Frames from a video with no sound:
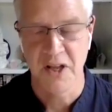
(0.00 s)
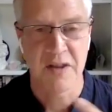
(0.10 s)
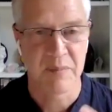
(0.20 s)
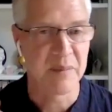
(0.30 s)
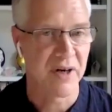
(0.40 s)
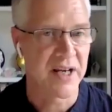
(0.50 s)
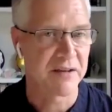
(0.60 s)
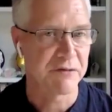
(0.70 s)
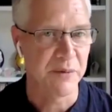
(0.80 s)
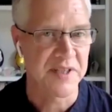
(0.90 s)
another big
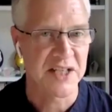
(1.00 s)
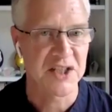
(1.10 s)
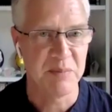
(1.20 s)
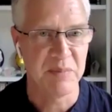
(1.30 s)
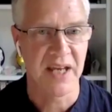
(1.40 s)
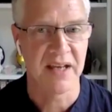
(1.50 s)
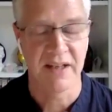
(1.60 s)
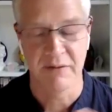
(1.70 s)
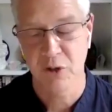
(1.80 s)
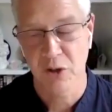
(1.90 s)
breakthrough is actually being,
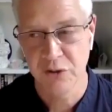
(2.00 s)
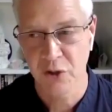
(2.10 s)
you know,